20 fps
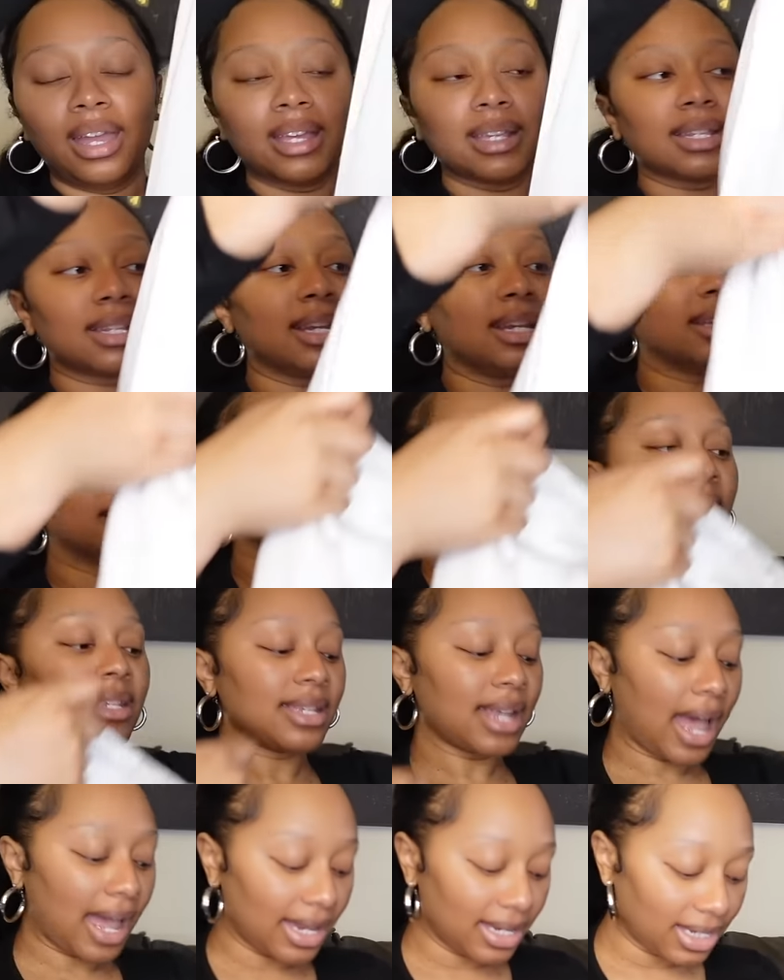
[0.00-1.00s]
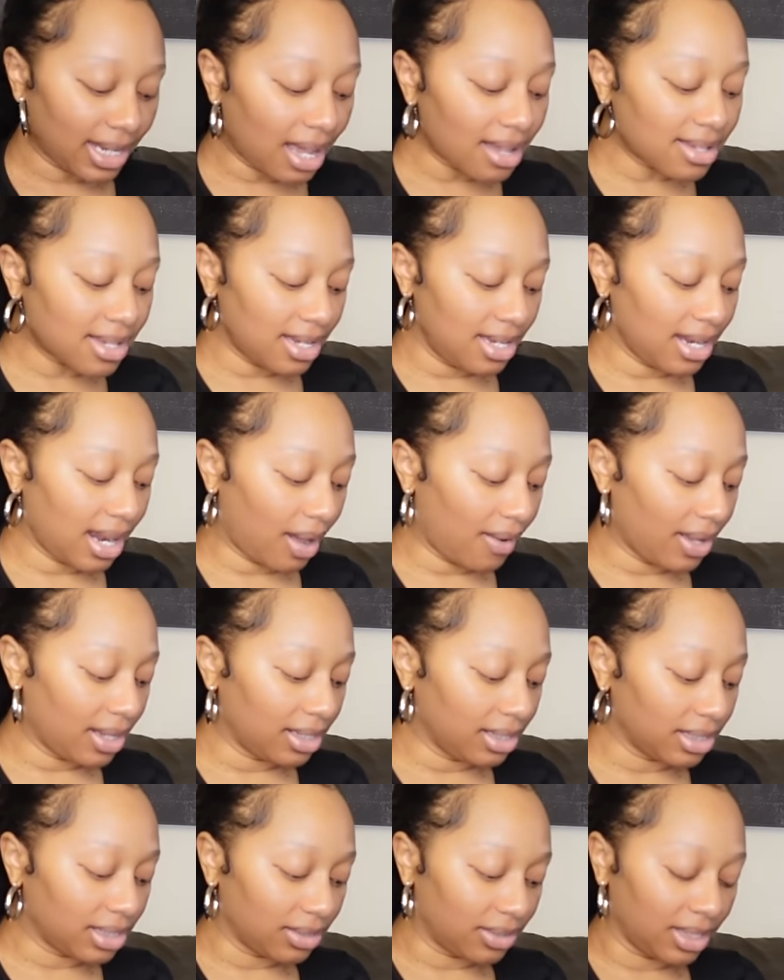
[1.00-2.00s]
It's like the satin. Y'all seen how I
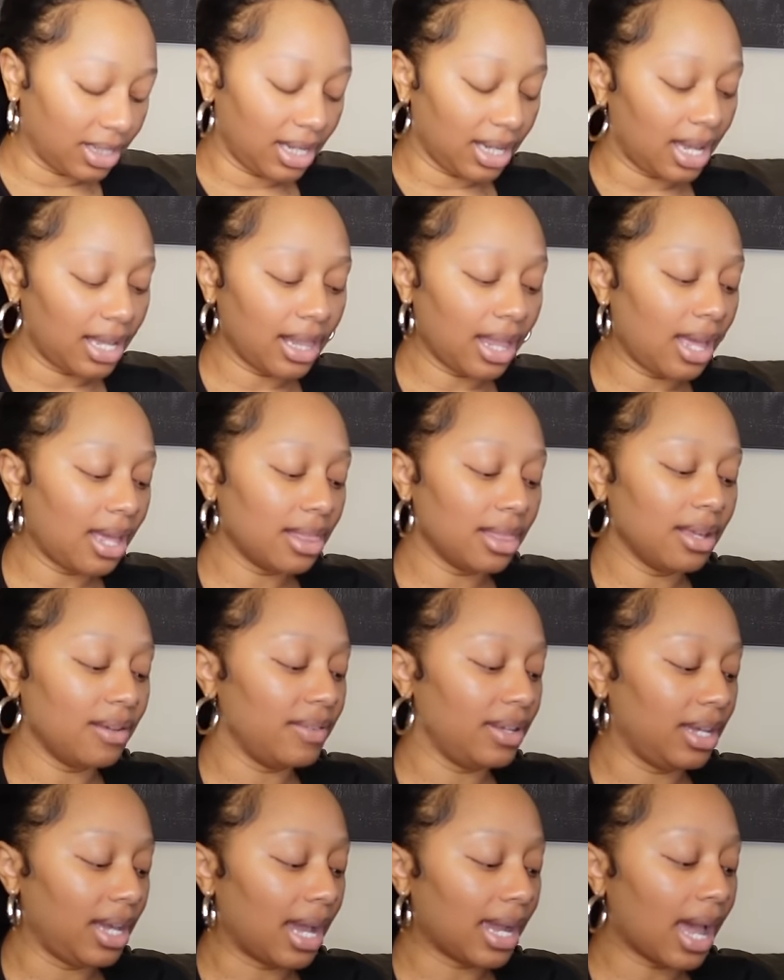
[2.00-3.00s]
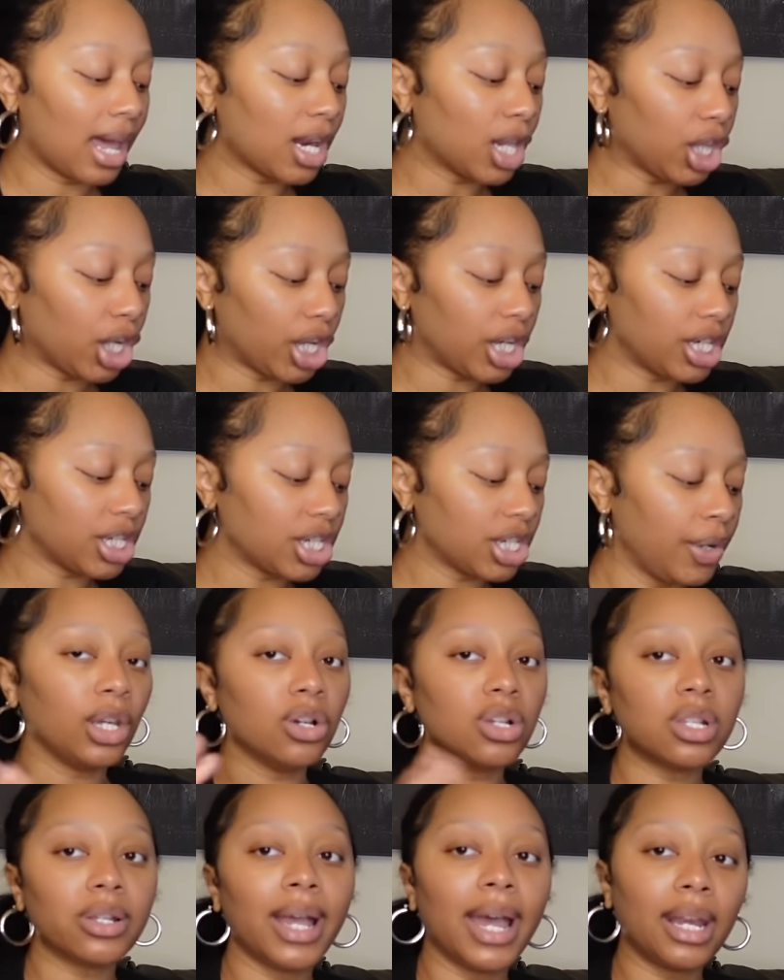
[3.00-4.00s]
looked on it. I, I love it. I got a large. It
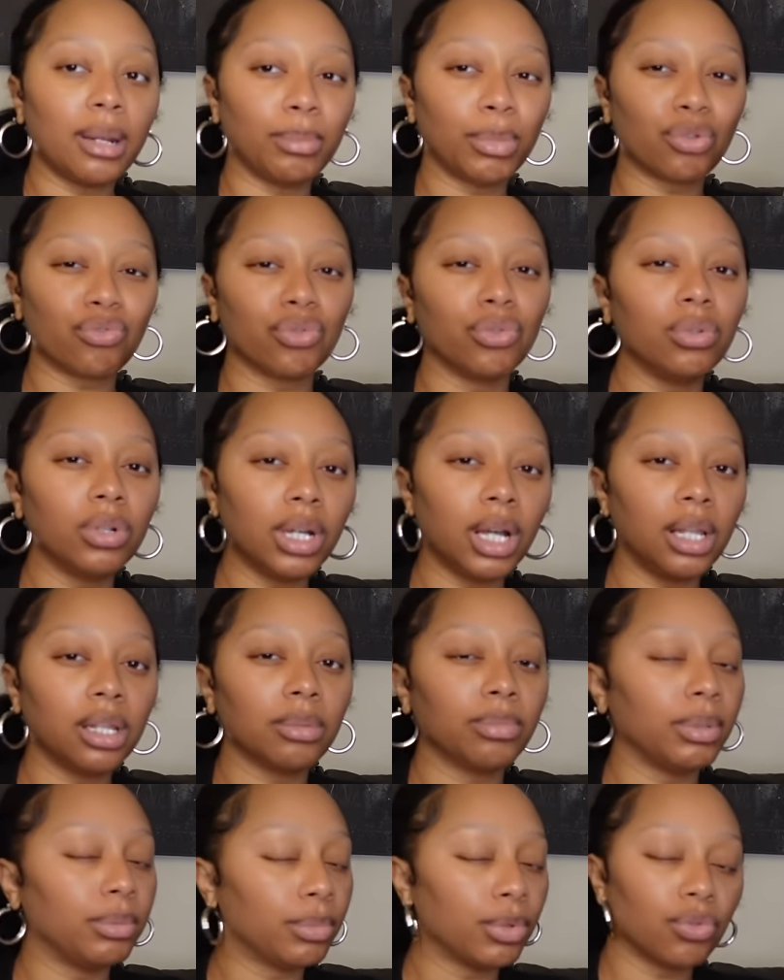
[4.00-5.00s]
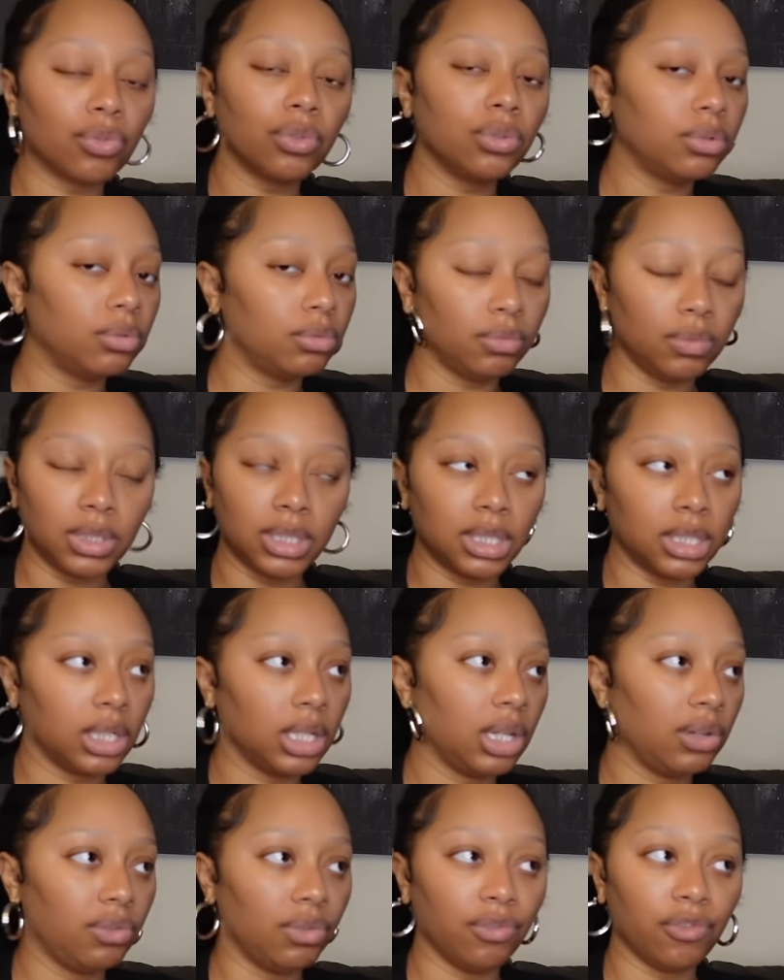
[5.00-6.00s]
also had a maroon color, but maroon wasn't
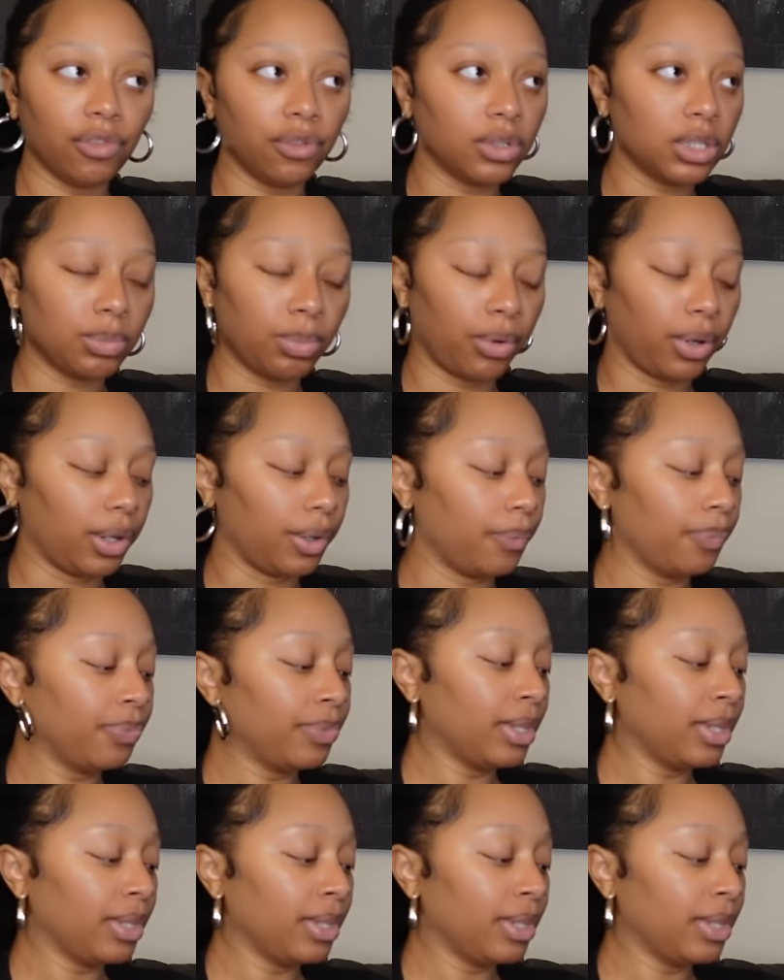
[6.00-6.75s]
given for spring.